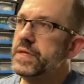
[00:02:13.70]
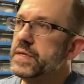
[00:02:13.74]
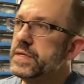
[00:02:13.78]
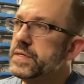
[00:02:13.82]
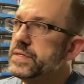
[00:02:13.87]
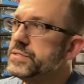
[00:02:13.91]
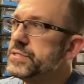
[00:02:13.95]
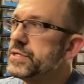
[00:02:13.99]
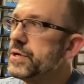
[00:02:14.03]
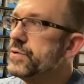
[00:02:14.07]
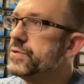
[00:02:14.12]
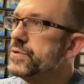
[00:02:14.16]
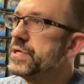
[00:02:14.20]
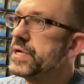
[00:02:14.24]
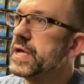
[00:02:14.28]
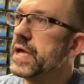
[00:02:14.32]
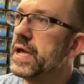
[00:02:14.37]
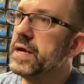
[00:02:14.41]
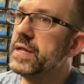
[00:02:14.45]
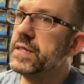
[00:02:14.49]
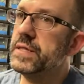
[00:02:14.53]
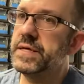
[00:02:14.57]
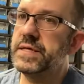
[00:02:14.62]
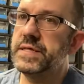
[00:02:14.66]
So to
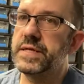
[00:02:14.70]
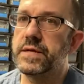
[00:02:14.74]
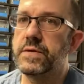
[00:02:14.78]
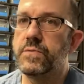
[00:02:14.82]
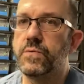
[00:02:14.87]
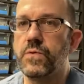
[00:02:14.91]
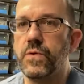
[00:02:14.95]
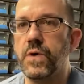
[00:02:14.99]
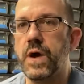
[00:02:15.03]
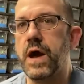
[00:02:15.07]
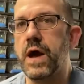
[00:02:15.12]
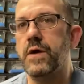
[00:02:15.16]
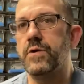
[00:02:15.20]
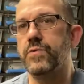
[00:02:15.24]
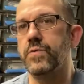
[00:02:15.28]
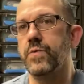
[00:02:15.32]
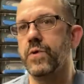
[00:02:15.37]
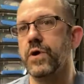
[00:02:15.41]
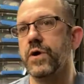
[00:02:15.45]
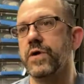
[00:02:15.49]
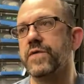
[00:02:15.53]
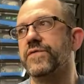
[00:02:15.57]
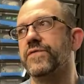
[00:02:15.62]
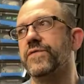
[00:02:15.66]
kind of lay the
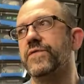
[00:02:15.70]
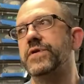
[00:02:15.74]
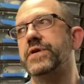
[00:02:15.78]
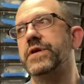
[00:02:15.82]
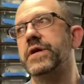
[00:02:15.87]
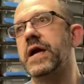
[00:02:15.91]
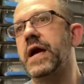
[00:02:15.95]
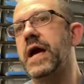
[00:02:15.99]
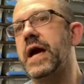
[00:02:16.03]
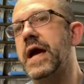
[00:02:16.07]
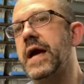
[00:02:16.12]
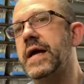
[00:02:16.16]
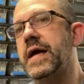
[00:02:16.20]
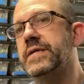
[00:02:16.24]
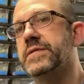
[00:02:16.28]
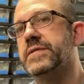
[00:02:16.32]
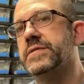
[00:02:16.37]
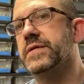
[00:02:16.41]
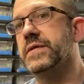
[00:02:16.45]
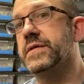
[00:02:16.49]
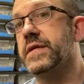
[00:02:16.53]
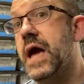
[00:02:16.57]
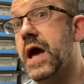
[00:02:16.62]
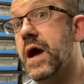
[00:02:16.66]
groundwork for you
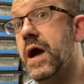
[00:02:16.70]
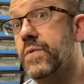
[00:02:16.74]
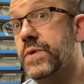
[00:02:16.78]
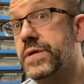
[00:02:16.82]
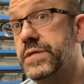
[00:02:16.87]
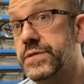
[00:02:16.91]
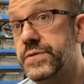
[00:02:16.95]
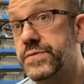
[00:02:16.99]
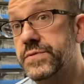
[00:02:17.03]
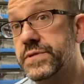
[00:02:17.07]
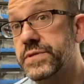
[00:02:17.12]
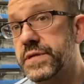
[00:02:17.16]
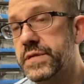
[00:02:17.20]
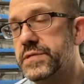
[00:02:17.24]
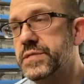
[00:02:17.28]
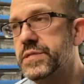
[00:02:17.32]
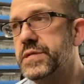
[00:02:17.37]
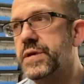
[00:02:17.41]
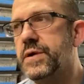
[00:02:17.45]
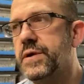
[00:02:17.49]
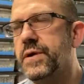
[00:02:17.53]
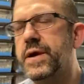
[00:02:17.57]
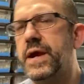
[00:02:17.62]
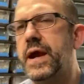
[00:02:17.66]
guys on how we do things
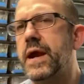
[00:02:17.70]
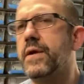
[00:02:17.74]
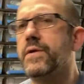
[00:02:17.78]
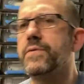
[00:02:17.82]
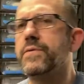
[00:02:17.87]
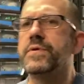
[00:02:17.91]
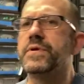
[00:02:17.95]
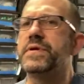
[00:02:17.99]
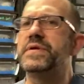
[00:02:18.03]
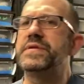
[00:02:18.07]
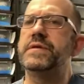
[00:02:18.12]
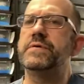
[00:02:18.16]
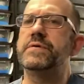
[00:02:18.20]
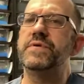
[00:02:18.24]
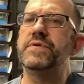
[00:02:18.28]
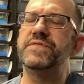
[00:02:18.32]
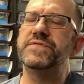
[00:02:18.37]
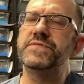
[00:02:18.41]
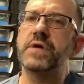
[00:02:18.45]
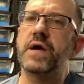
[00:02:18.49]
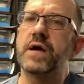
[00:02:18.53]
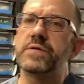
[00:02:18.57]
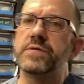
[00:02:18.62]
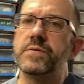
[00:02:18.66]
here, and I don't really think
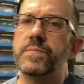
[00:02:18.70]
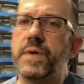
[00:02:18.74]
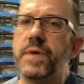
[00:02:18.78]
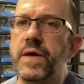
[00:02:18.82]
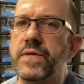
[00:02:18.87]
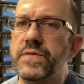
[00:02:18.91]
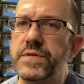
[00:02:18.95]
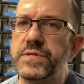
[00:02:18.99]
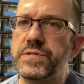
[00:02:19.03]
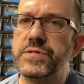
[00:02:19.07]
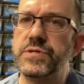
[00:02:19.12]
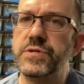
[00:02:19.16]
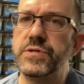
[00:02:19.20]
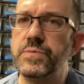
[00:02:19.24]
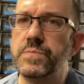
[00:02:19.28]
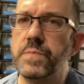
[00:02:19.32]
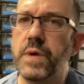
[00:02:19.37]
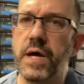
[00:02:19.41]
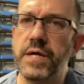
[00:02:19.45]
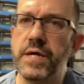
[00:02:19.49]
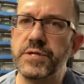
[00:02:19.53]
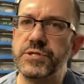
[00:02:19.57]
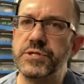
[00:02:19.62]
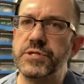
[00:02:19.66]
we've talked about this too
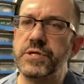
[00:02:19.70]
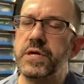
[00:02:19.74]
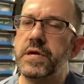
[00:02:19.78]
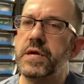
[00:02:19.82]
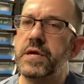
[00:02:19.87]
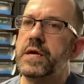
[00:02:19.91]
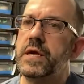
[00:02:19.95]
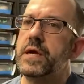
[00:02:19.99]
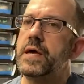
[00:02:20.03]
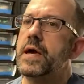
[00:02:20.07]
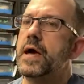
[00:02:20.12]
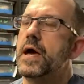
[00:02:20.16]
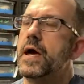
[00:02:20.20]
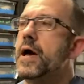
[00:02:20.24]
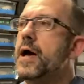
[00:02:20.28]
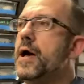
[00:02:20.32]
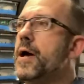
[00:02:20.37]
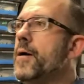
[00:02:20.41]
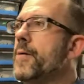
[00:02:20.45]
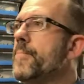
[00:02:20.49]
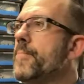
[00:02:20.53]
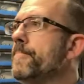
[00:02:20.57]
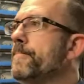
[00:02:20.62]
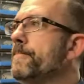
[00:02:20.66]
much.
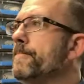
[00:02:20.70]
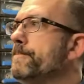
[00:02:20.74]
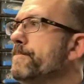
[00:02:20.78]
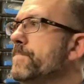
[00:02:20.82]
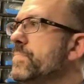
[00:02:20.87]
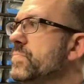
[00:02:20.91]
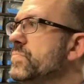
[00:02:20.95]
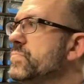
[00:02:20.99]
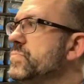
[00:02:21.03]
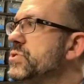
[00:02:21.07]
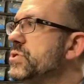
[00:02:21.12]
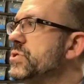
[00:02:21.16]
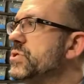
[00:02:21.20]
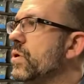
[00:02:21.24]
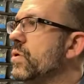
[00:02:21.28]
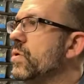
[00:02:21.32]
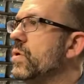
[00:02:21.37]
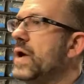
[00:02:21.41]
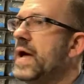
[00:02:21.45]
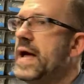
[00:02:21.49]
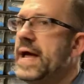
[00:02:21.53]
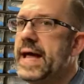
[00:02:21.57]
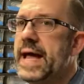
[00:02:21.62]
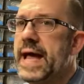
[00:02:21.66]

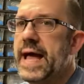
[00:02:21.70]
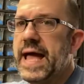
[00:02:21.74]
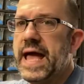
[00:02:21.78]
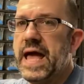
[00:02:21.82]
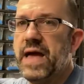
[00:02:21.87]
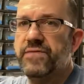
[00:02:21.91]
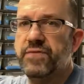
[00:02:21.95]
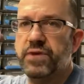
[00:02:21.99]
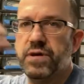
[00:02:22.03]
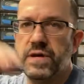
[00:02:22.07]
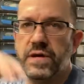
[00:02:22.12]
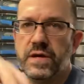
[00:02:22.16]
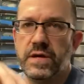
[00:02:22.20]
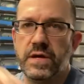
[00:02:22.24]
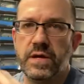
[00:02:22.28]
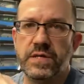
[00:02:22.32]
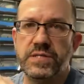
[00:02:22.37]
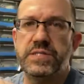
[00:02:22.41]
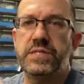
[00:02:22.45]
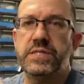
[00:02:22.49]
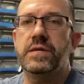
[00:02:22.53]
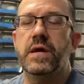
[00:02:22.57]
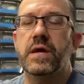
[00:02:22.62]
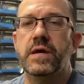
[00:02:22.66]
So I have
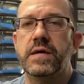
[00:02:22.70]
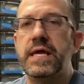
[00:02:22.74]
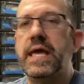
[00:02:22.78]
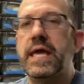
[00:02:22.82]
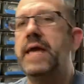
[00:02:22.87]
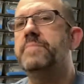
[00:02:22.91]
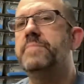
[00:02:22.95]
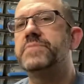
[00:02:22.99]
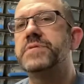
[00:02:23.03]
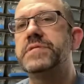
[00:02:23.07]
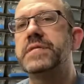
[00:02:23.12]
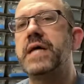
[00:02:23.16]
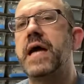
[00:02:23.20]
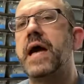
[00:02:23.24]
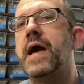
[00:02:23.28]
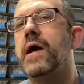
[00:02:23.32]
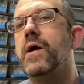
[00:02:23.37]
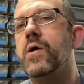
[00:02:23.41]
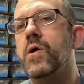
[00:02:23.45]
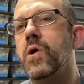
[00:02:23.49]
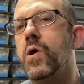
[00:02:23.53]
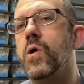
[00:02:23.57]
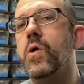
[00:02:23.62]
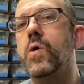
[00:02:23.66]
a Cape
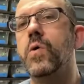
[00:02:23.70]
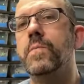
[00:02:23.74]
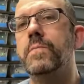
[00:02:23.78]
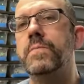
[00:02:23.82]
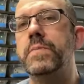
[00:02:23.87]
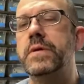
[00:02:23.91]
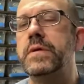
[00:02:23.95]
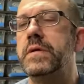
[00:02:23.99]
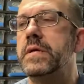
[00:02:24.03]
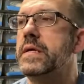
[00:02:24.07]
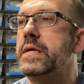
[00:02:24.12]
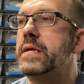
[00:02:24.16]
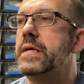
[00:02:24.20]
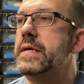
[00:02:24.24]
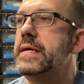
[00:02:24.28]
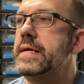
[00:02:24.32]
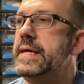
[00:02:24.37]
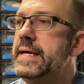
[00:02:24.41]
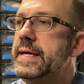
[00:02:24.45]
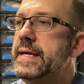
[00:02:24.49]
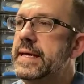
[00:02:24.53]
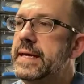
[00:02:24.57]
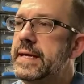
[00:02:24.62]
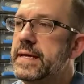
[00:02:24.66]
style home,
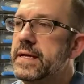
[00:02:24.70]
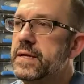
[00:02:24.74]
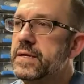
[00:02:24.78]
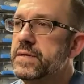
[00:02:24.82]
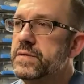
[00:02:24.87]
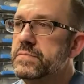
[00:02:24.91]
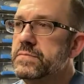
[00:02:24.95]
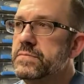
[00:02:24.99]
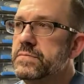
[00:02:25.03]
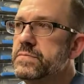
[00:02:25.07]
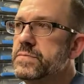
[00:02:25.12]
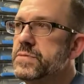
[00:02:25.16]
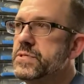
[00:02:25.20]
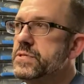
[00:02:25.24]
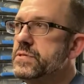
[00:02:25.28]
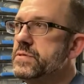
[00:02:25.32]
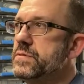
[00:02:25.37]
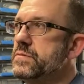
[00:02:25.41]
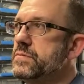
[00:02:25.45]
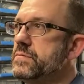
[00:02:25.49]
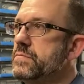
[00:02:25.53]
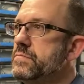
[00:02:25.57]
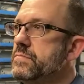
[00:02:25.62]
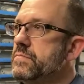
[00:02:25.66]
and
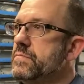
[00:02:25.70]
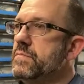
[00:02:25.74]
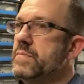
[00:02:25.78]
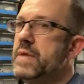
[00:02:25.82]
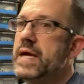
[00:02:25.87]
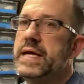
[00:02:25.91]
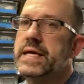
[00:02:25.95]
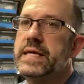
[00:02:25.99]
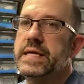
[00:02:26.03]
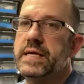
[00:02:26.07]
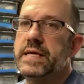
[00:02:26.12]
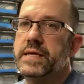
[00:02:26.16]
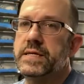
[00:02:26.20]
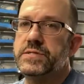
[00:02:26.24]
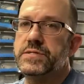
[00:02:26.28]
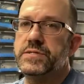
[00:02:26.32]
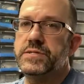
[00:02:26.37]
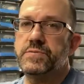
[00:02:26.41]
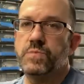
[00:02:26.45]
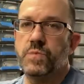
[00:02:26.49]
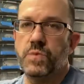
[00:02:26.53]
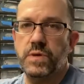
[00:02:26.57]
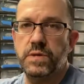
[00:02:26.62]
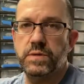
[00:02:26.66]
my
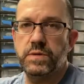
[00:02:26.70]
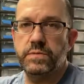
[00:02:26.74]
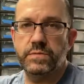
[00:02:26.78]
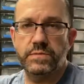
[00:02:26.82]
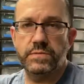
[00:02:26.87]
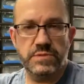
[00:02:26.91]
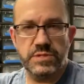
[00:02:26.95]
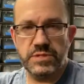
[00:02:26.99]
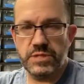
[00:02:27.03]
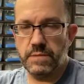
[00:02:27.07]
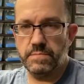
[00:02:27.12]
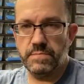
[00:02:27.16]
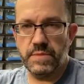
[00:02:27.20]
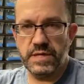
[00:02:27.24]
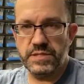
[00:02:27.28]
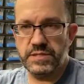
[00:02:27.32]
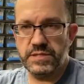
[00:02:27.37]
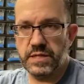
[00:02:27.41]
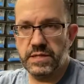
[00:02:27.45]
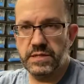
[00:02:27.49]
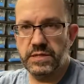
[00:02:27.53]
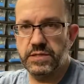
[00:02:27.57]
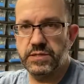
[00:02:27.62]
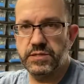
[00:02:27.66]
kids, my
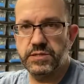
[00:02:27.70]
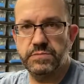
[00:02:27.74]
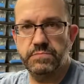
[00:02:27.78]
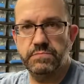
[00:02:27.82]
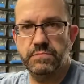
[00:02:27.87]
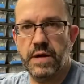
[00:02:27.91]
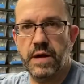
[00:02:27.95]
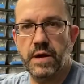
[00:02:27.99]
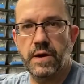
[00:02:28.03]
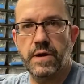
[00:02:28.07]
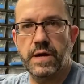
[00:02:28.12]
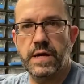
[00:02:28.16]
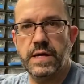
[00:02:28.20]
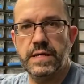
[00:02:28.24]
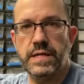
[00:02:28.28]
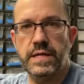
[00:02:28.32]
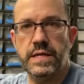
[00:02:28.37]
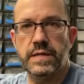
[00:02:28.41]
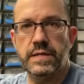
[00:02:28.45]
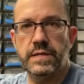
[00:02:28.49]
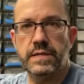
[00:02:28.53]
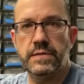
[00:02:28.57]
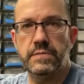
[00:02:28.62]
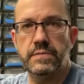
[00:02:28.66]
son is married,
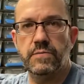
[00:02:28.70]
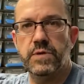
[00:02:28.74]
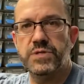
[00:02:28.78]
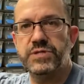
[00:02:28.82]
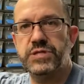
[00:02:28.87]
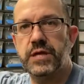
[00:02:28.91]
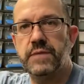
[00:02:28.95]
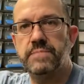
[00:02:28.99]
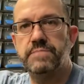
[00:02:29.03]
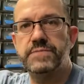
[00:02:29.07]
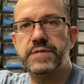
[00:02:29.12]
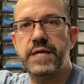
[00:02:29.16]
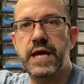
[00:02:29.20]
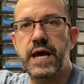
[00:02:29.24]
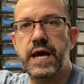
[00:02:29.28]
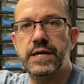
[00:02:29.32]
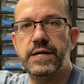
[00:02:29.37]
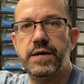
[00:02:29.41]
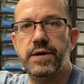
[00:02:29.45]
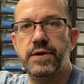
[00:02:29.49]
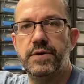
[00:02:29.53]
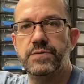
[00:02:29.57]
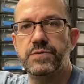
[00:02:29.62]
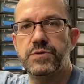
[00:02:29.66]
and what's up,
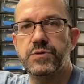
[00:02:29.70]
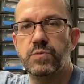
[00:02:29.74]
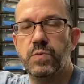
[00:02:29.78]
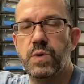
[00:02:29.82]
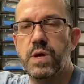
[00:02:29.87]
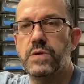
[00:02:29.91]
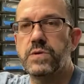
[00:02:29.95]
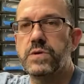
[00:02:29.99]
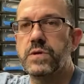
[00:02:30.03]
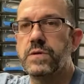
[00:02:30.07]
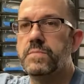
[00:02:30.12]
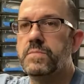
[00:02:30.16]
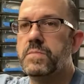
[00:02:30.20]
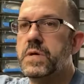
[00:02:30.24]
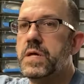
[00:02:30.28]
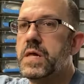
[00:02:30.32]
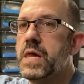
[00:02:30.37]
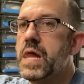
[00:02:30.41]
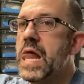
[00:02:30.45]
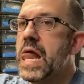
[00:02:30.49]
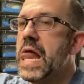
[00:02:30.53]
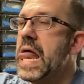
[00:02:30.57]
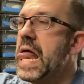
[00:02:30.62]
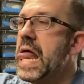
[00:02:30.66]
Dinos? Welcome.
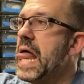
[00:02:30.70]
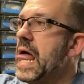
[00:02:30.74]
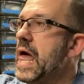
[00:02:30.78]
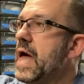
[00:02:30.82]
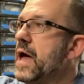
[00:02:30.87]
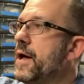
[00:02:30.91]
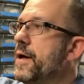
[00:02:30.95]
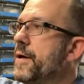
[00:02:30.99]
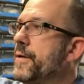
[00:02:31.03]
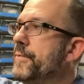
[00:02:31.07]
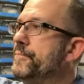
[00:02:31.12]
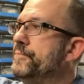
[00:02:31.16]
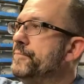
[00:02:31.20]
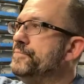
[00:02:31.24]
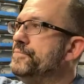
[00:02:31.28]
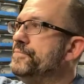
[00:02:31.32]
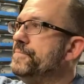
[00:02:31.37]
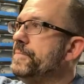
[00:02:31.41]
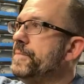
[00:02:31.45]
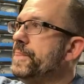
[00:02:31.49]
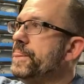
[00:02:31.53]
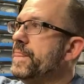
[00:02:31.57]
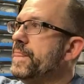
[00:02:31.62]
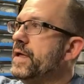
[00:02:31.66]

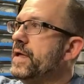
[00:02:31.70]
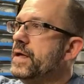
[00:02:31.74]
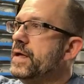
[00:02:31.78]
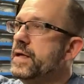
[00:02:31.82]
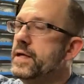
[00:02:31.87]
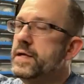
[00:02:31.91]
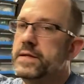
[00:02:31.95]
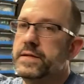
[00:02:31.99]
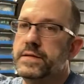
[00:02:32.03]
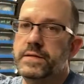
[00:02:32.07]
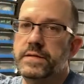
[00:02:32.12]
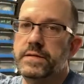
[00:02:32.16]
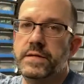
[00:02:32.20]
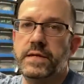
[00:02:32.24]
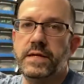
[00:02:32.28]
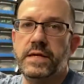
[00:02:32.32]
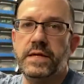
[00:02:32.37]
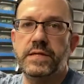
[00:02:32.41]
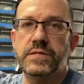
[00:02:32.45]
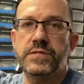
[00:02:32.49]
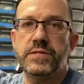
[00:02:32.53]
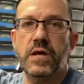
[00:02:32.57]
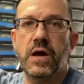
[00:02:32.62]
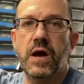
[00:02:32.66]
And
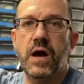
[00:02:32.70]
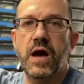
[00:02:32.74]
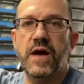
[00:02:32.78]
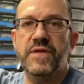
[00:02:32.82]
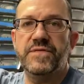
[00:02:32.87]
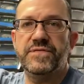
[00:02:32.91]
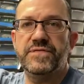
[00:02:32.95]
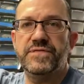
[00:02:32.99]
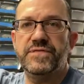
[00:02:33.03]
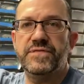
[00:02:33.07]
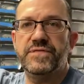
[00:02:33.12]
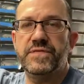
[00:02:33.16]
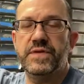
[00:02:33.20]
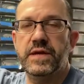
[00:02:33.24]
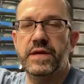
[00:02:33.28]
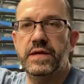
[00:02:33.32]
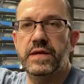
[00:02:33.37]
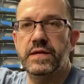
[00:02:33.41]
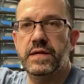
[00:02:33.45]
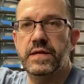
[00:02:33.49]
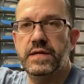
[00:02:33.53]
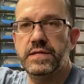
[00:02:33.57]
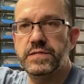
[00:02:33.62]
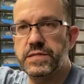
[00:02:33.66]
he's off,
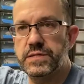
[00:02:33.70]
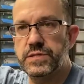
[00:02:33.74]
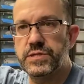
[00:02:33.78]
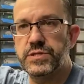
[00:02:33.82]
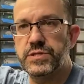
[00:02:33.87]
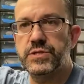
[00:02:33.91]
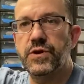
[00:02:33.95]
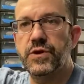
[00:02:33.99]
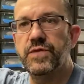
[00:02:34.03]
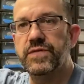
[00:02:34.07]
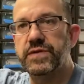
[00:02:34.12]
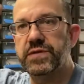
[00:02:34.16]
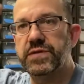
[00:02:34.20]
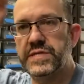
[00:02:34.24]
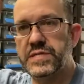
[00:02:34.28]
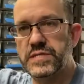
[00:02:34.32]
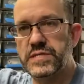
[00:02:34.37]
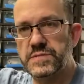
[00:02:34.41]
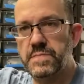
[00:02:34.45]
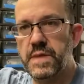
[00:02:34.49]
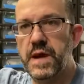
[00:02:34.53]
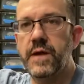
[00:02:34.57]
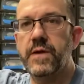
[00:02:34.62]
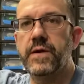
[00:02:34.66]
and he's in the service,
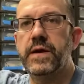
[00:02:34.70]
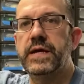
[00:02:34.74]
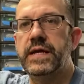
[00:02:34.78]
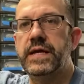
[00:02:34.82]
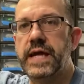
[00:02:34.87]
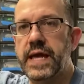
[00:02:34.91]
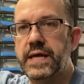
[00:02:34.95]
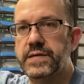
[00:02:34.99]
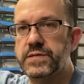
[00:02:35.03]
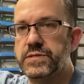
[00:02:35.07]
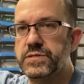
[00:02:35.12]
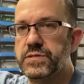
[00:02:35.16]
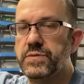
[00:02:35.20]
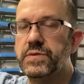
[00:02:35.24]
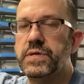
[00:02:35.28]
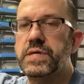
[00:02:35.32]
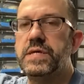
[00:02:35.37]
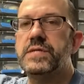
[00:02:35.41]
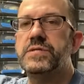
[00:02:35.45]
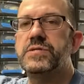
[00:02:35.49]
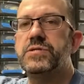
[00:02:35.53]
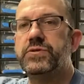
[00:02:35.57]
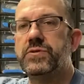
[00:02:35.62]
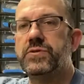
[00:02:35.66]
he's married, he has his own
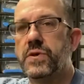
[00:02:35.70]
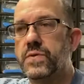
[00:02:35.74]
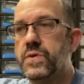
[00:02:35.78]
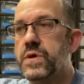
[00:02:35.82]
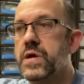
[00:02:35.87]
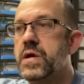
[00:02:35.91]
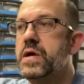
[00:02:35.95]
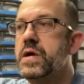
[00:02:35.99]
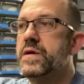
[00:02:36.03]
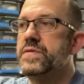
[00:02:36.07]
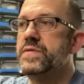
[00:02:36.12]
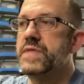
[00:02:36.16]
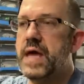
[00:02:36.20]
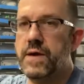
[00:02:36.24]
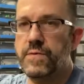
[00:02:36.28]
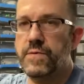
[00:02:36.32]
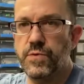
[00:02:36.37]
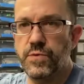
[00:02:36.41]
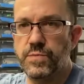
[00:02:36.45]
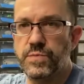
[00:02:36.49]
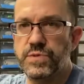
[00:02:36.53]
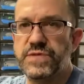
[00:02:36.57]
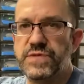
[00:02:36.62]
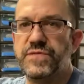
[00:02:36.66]
kids, so that
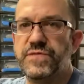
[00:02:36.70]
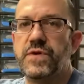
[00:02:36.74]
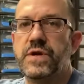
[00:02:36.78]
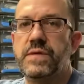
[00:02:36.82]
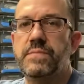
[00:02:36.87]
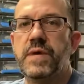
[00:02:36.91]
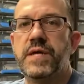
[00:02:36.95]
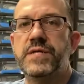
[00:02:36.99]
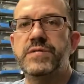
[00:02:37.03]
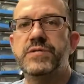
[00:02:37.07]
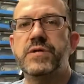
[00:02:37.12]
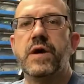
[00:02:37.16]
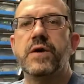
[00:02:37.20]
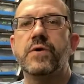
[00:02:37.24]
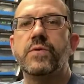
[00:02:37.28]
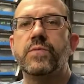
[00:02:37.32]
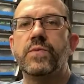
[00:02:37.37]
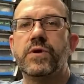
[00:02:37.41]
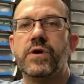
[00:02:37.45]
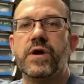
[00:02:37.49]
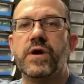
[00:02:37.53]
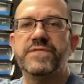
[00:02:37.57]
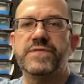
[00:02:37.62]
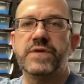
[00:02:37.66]
room was free. My daughter
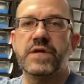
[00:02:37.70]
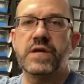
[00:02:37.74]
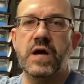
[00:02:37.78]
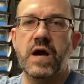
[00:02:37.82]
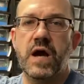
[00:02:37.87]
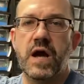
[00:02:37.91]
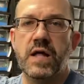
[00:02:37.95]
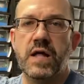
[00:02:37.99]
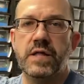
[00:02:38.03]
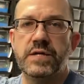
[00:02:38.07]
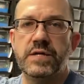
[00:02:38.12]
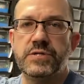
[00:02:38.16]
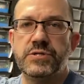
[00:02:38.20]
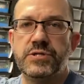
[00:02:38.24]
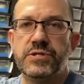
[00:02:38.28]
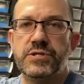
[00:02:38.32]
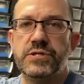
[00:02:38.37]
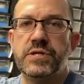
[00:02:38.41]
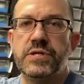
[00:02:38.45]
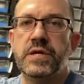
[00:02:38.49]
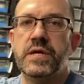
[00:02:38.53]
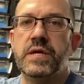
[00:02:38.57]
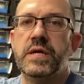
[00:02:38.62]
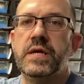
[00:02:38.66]
went off to
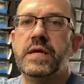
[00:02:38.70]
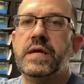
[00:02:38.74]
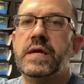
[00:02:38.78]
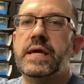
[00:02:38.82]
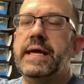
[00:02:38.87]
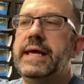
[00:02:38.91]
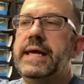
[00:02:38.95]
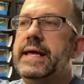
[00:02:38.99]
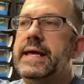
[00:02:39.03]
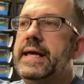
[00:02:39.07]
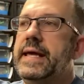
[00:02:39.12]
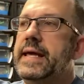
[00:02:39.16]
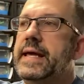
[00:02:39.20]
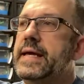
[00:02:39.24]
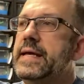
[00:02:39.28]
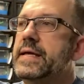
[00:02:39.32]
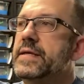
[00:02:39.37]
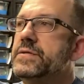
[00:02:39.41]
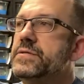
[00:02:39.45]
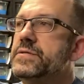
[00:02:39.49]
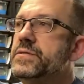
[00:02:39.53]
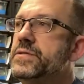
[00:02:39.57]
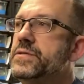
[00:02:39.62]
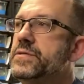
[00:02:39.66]
college,
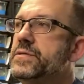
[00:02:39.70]
and